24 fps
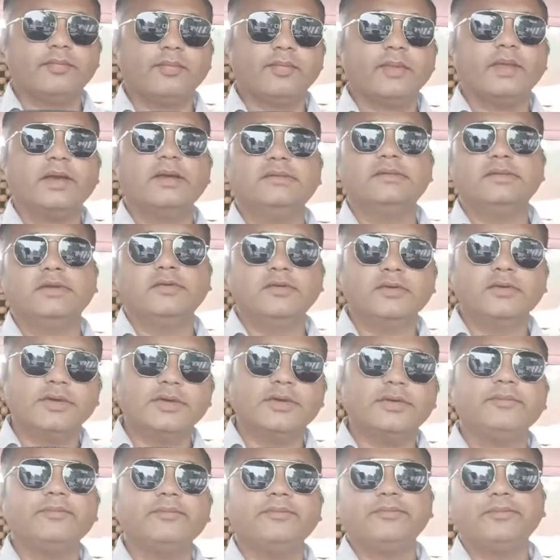I said
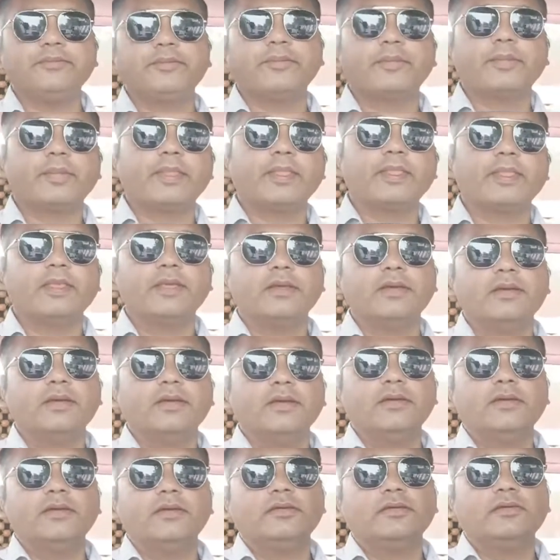okay.
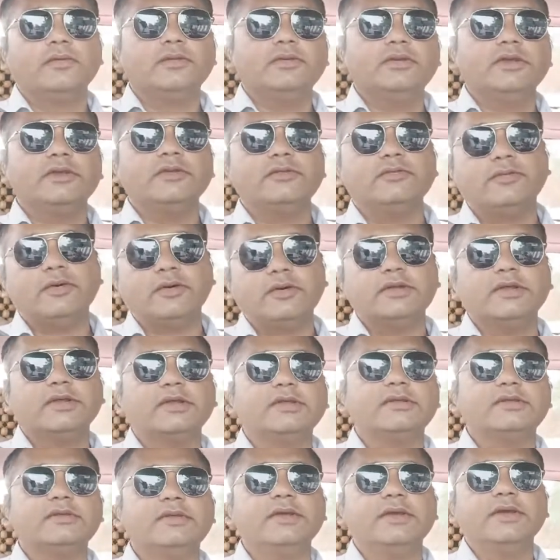So just for
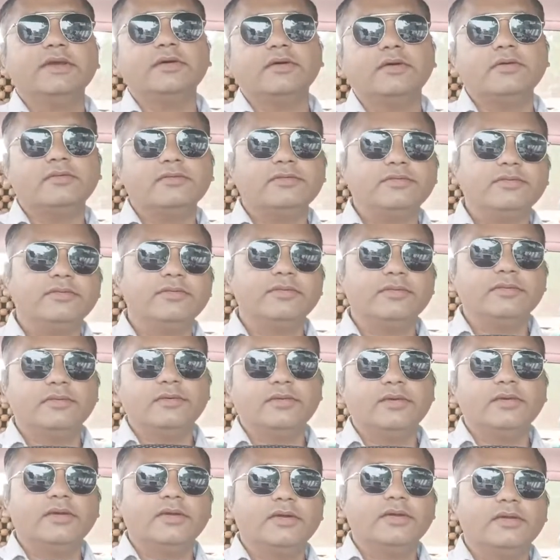the sake of,
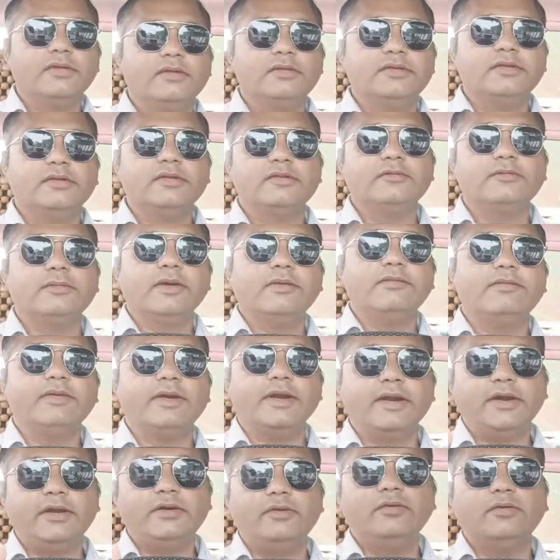since my
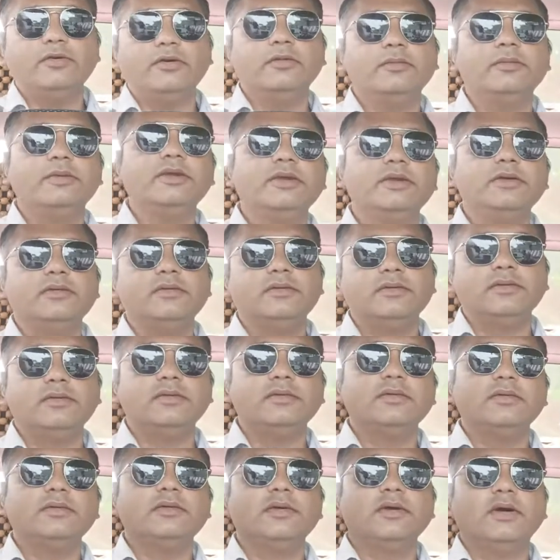friend told me,
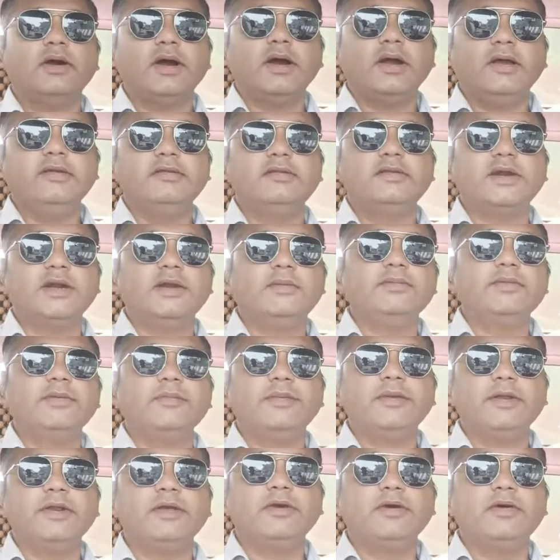I start
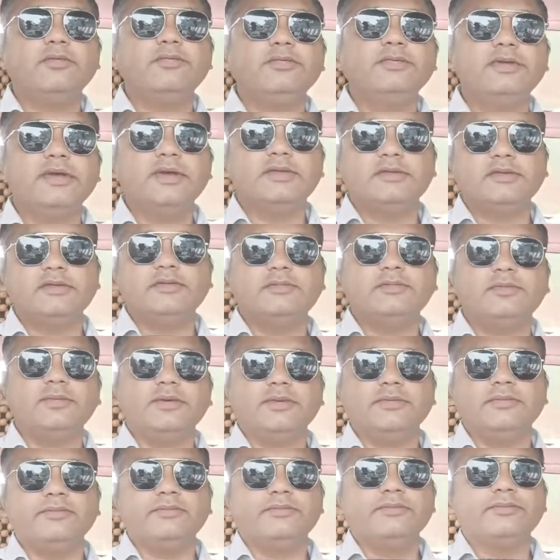preparing of CSSP.
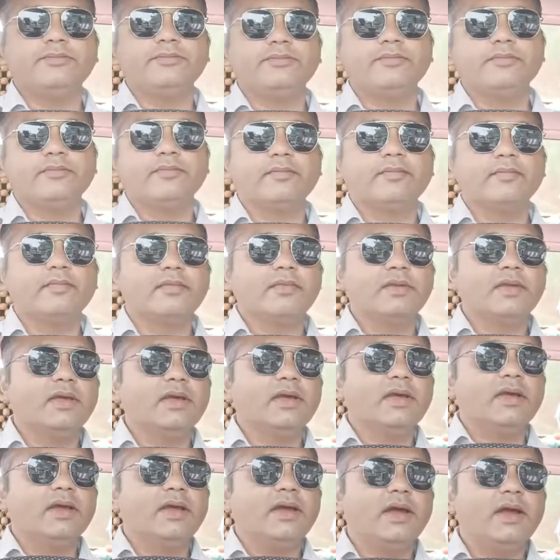
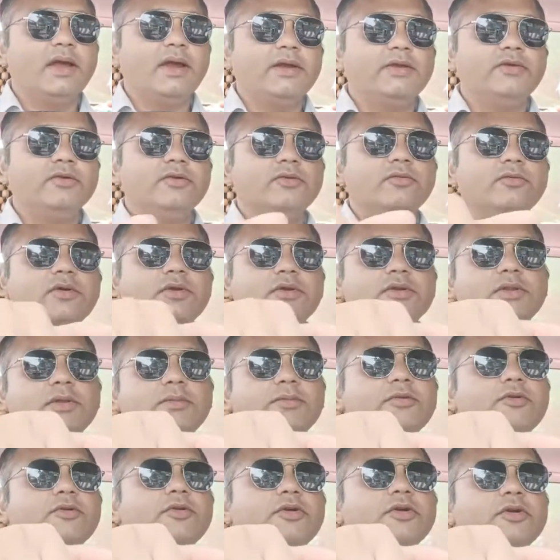And you know what? The
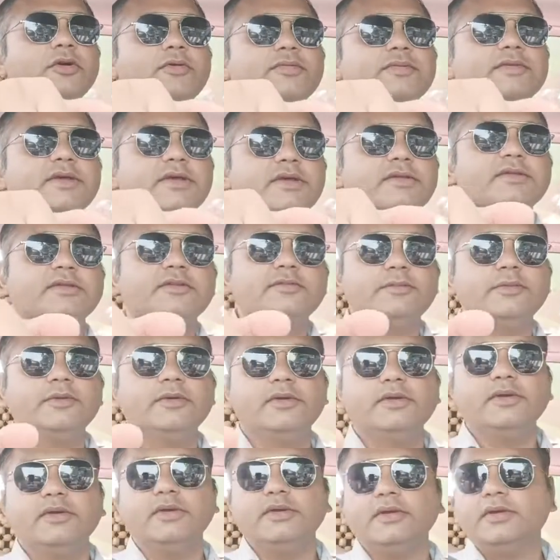beauty of
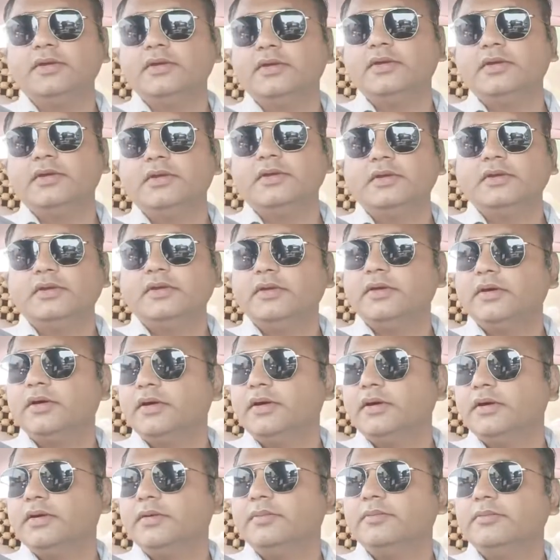CSSP
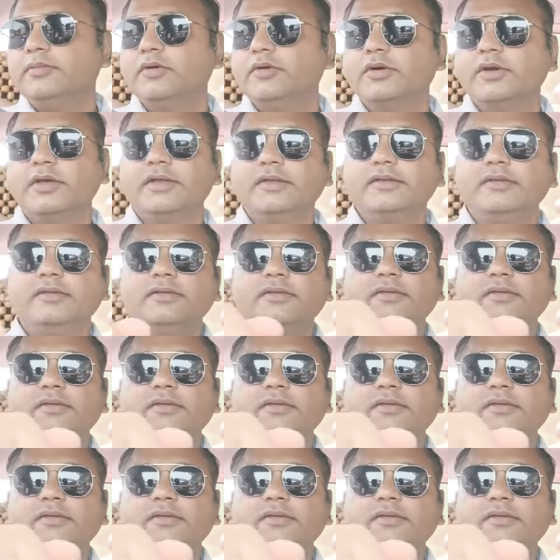book is,